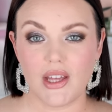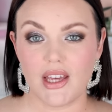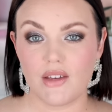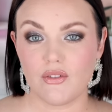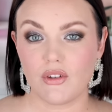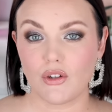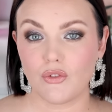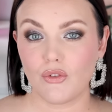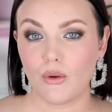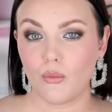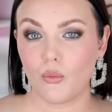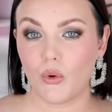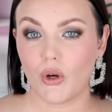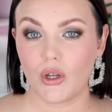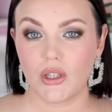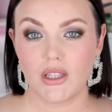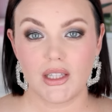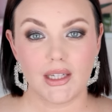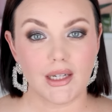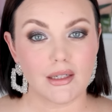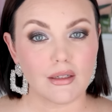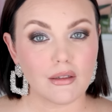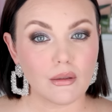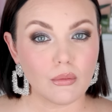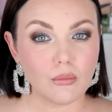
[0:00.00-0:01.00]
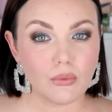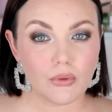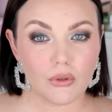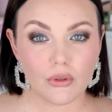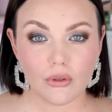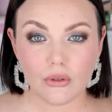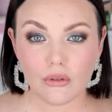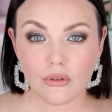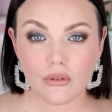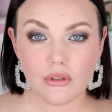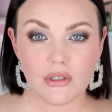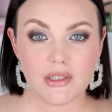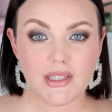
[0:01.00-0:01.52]
Even if I'm working at a
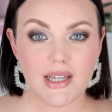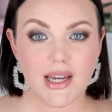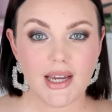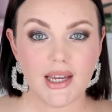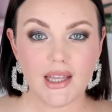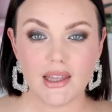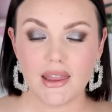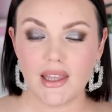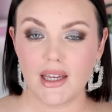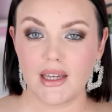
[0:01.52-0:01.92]
computer all day,